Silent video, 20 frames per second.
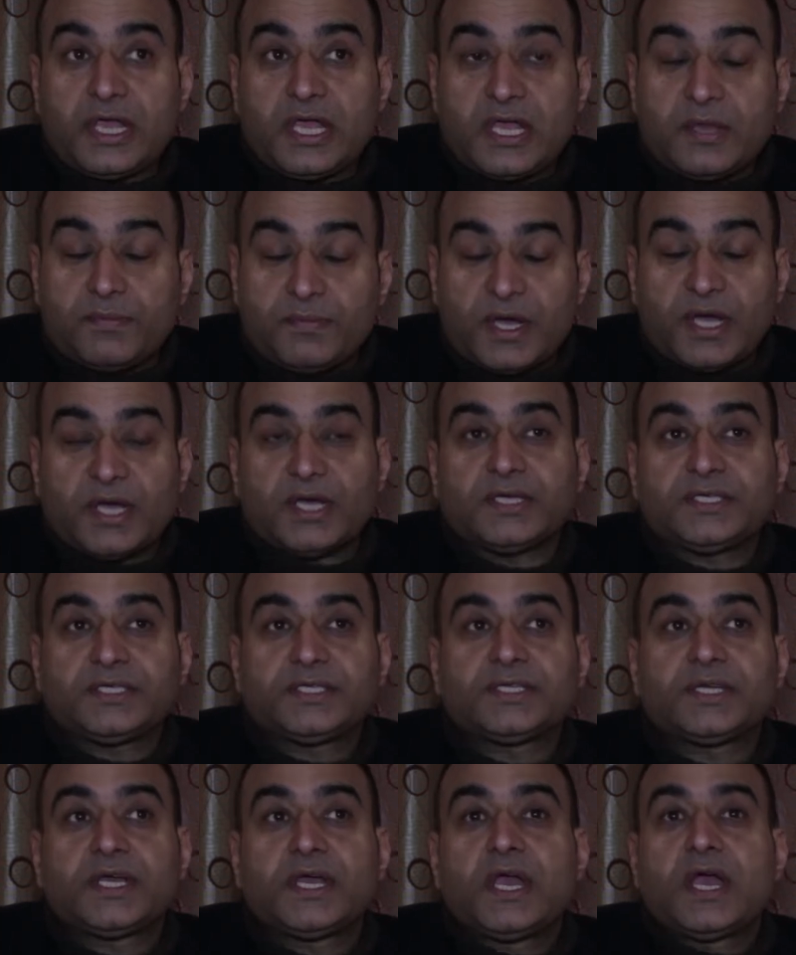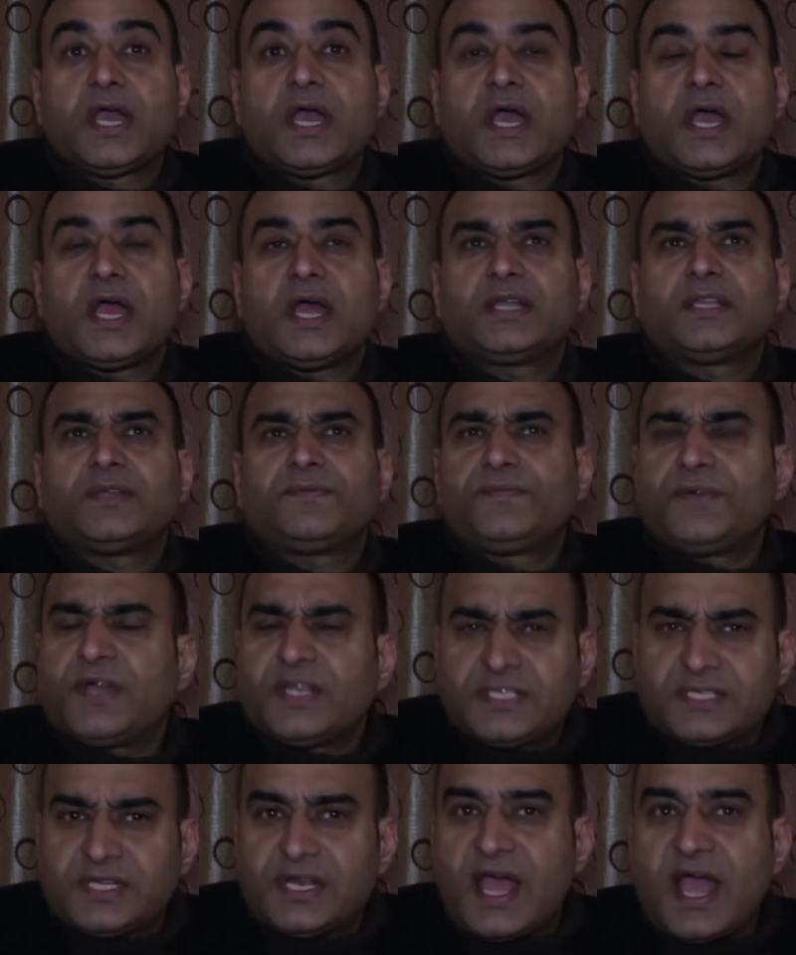emerged. And the
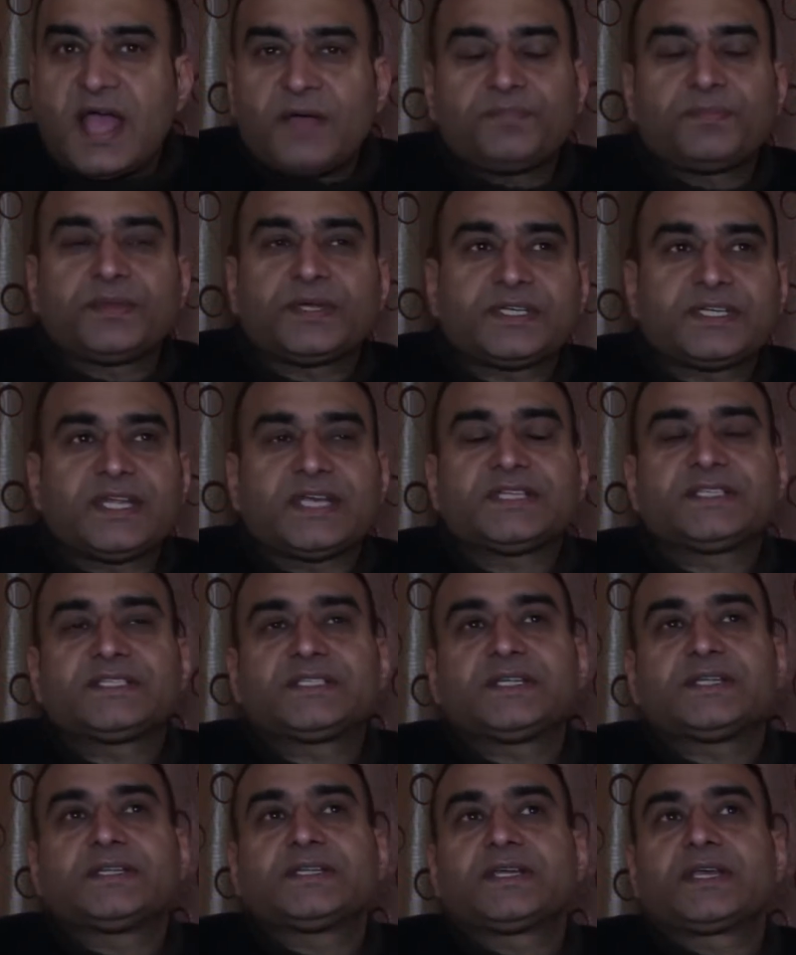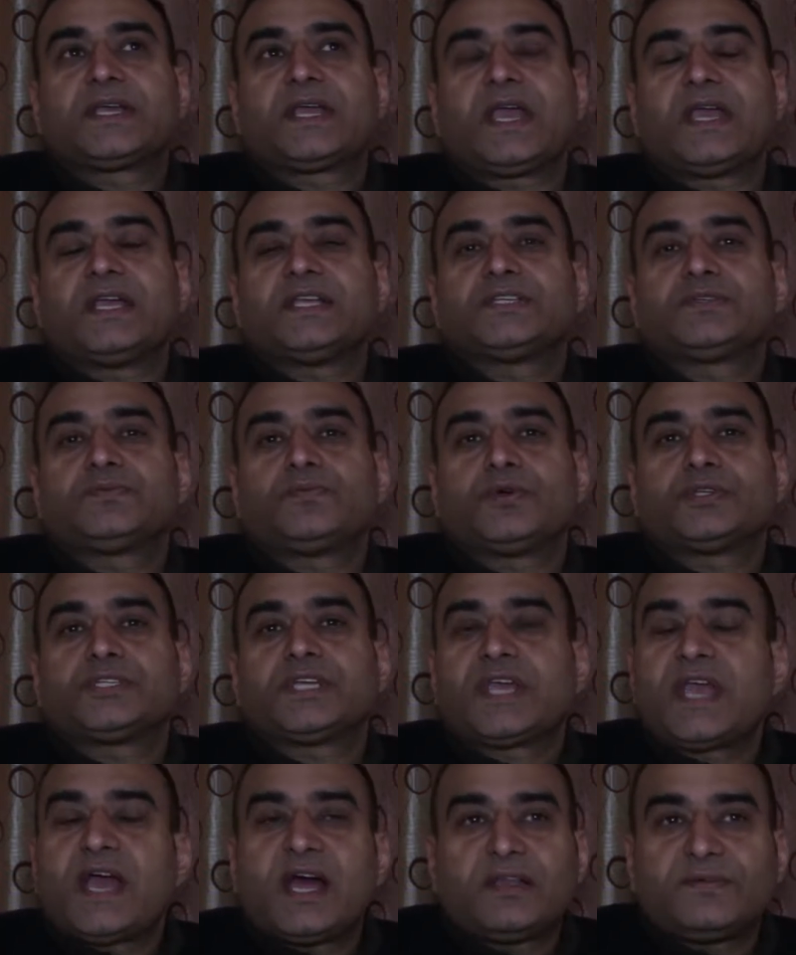first lab tested case was
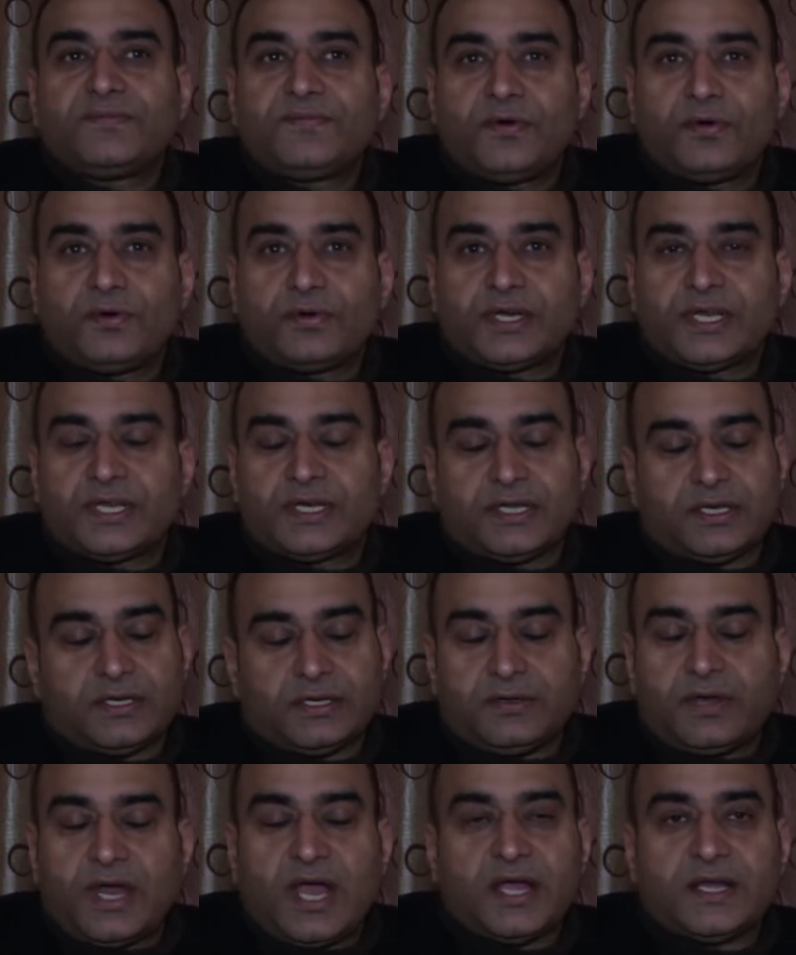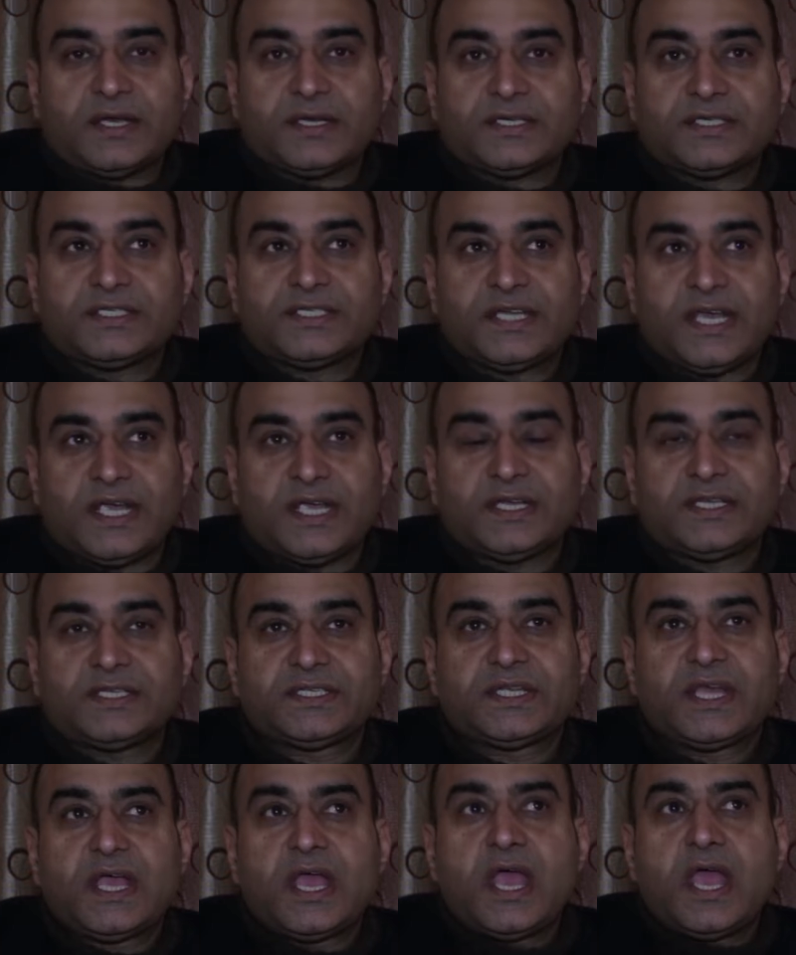a Californian in United
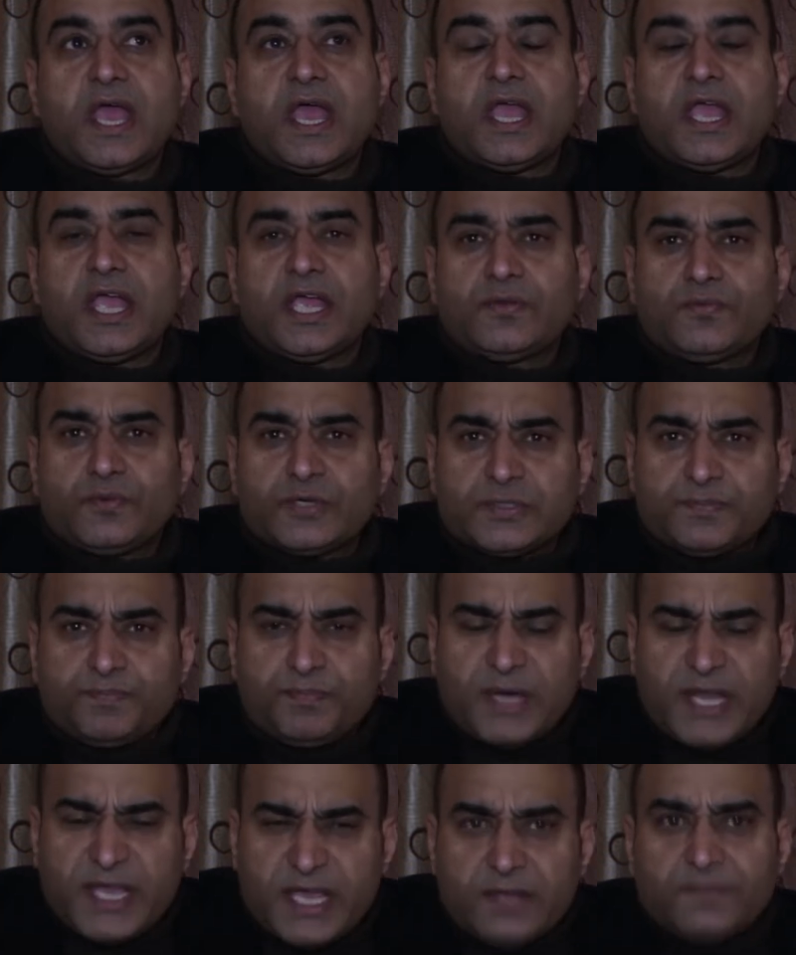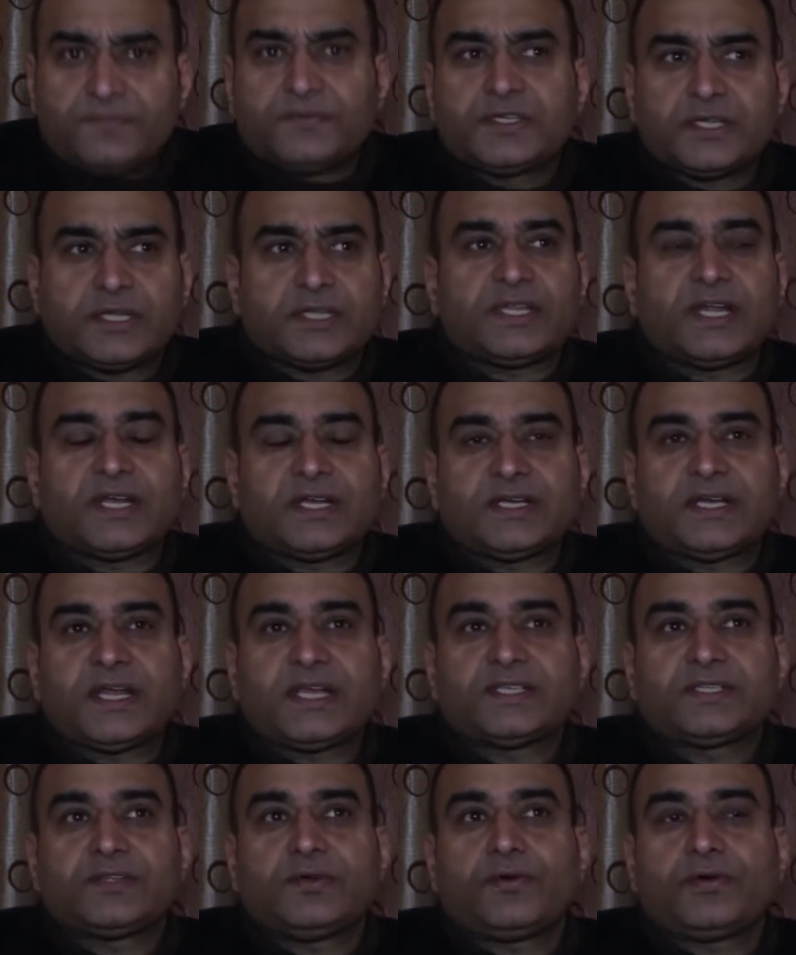States. It was believed that it
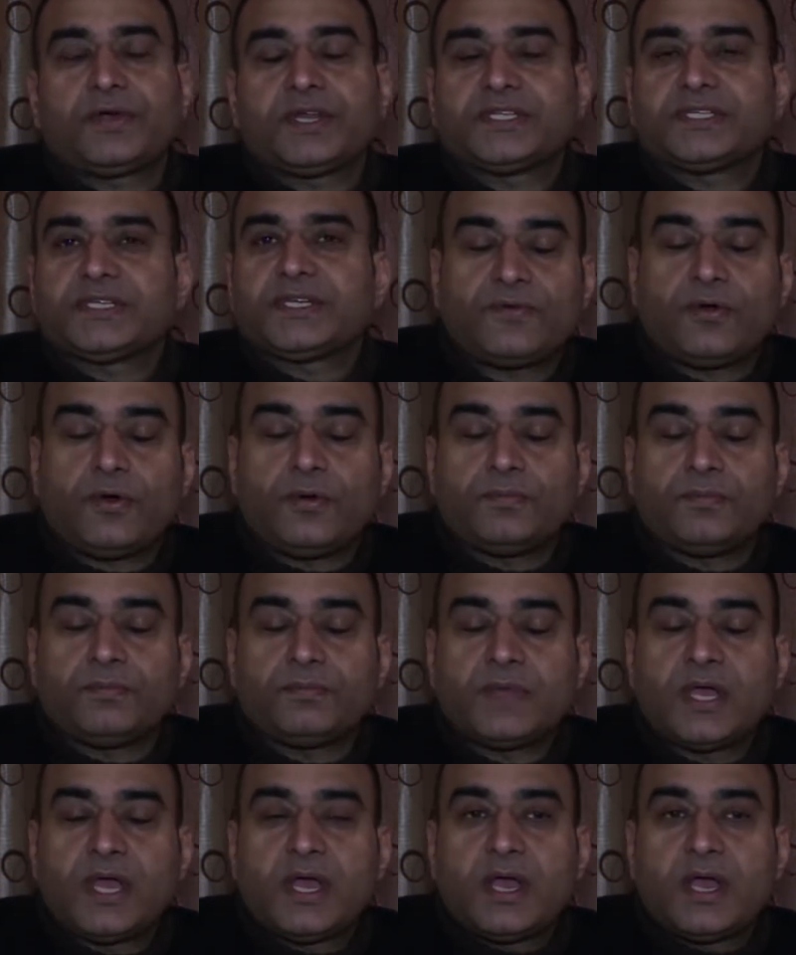has the origin from